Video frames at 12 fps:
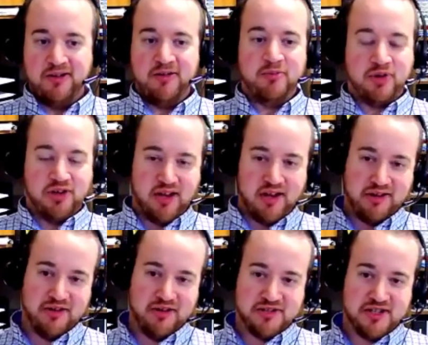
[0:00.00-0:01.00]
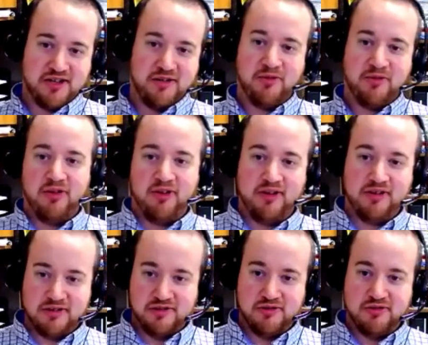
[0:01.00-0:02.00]
but a lot of those end up going
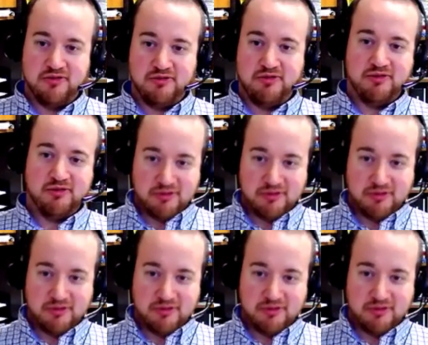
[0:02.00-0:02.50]
to